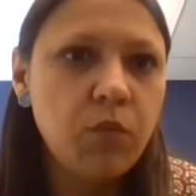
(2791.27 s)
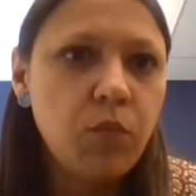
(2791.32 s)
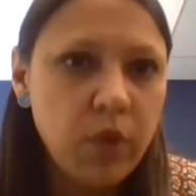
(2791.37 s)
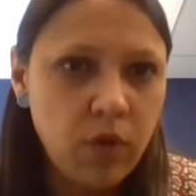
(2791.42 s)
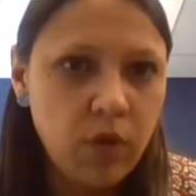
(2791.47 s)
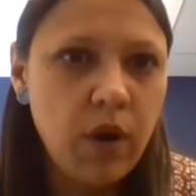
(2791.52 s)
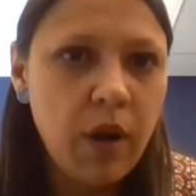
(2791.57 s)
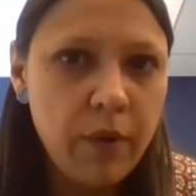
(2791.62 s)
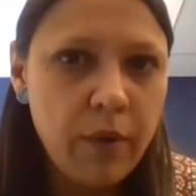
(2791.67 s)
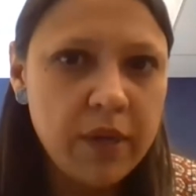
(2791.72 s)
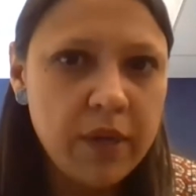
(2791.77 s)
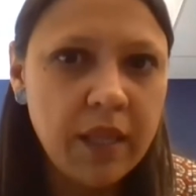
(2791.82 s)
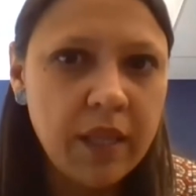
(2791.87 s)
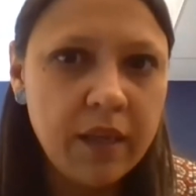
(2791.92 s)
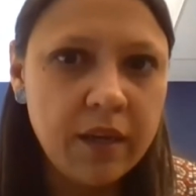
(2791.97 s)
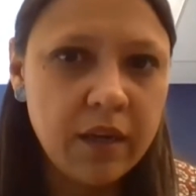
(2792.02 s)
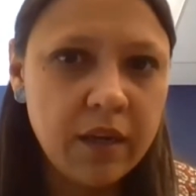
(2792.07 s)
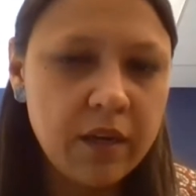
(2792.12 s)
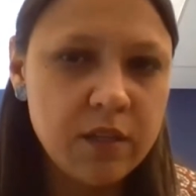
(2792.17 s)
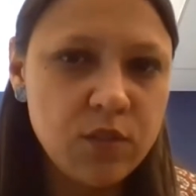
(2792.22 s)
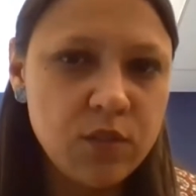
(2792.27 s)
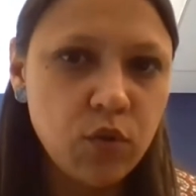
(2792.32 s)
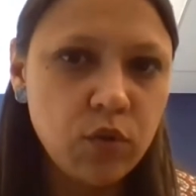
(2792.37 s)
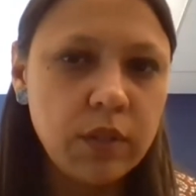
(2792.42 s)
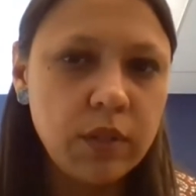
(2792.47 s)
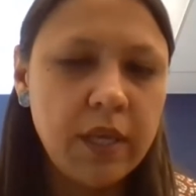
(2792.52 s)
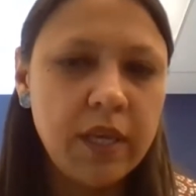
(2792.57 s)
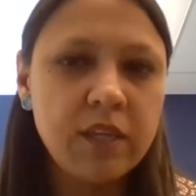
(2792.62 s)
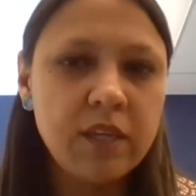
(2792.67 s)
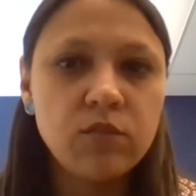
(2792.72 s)
to run this
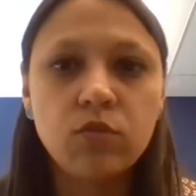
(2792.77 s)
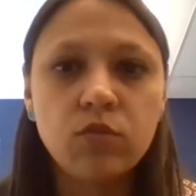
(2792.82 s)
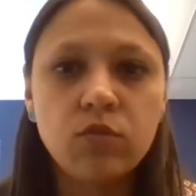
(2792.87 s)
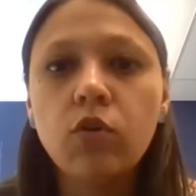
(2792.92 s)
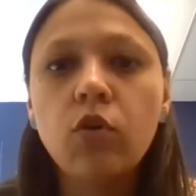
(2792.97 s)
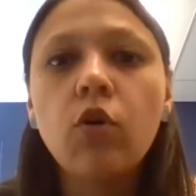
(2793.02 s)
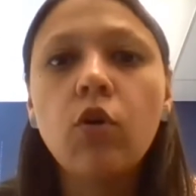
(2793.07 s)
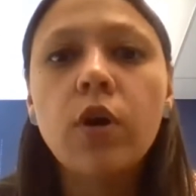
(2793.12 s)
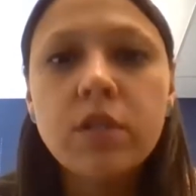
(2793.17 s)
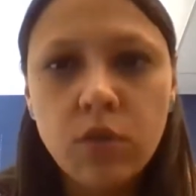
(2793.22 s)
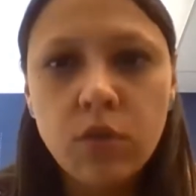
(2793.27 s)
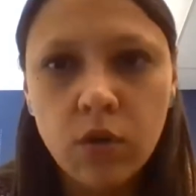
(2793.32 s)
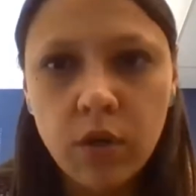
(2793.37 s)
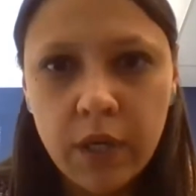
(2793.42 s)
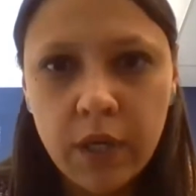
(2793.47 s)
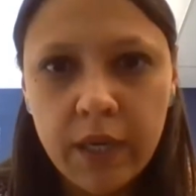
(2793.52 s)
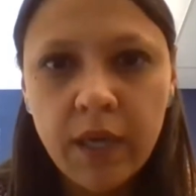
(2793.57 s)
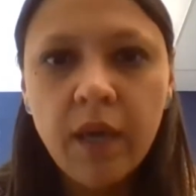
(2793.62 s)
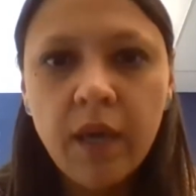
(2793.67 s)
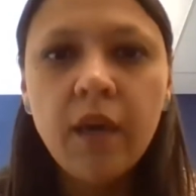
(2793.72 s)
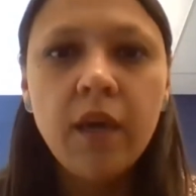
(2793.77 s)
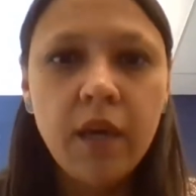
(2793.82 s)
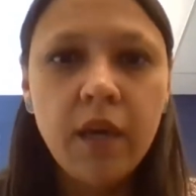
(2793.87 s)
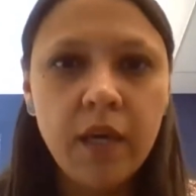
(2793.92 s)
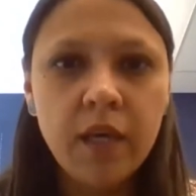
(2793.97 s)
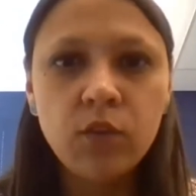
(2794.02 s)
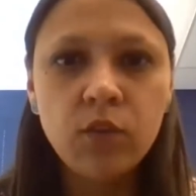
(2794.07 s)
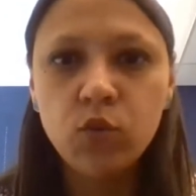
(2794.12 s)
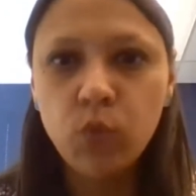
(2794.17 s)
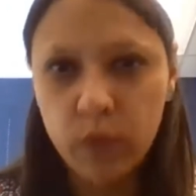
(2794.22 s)
veil of illegality and say
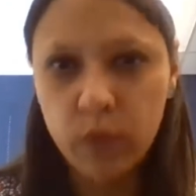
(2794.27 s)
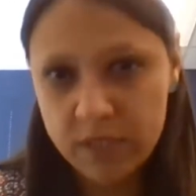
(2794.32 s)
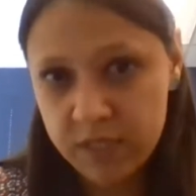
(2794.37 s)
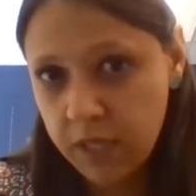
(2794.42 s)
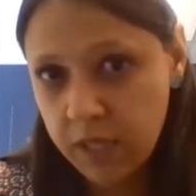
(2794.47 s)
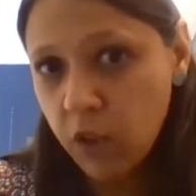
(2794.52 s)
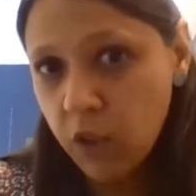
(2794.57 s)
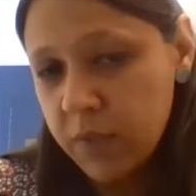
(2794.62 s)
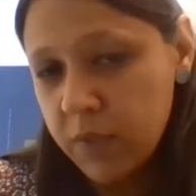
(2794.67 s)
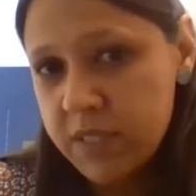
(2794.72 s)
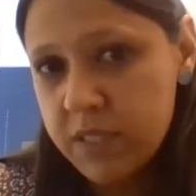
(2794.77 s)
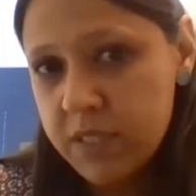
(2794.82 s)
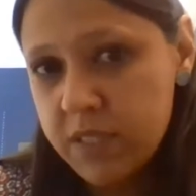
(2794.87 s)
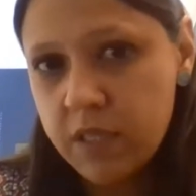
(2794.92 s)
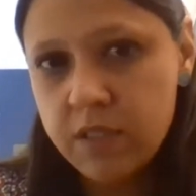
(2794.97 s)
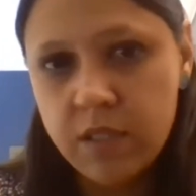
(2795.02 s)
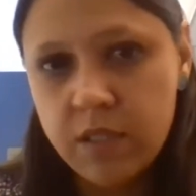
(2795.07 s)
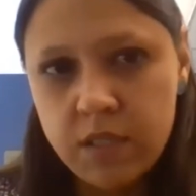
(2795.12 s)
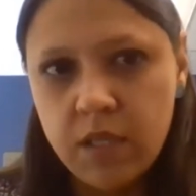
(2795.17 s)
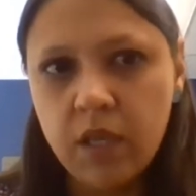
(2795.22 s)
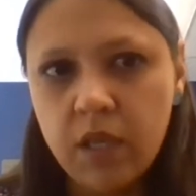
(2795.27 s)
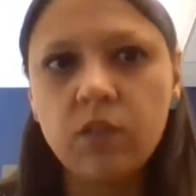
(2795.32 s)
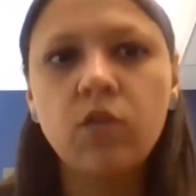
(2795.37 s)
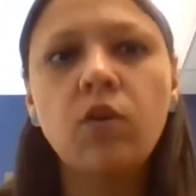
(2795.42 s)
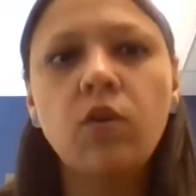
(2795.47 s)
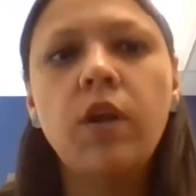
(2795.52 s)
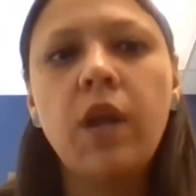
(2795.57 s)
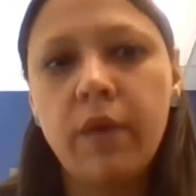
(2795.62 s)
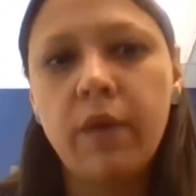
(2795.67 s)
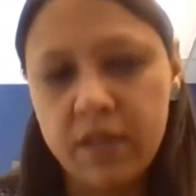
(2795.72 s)
the reason, the real reason
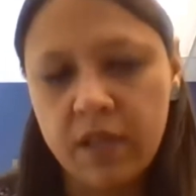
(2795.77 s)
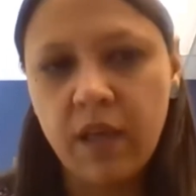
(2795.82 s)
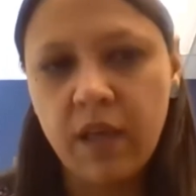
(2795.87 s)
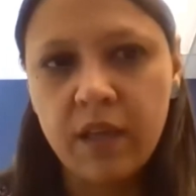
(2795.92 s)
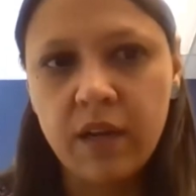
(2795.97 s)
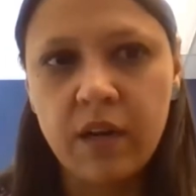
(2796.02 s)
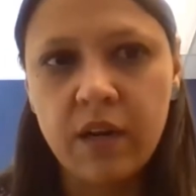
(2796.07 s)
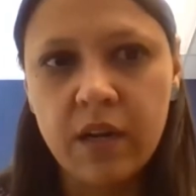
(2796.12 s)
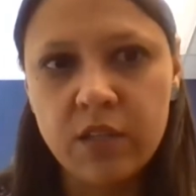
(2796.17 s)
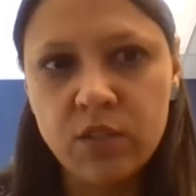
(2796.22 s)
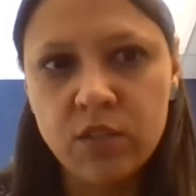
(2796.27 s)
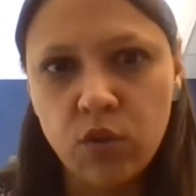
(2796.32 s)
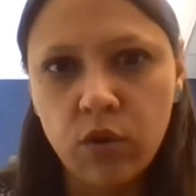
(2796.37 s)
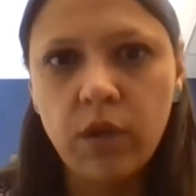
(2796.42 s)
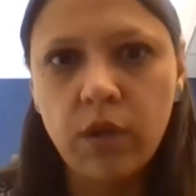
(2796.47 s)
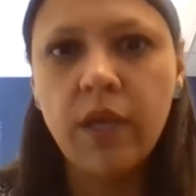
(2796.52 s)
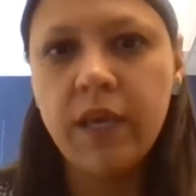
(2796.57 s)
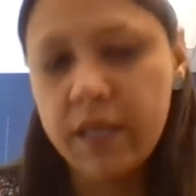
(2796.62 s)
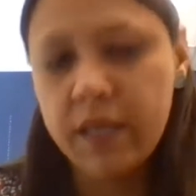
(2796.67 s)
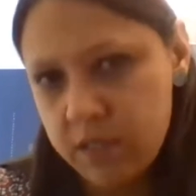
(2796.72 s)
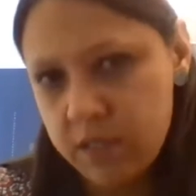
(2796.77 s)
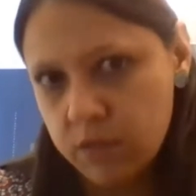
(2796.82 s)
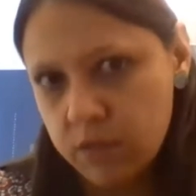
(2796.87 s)
is not what you are saying,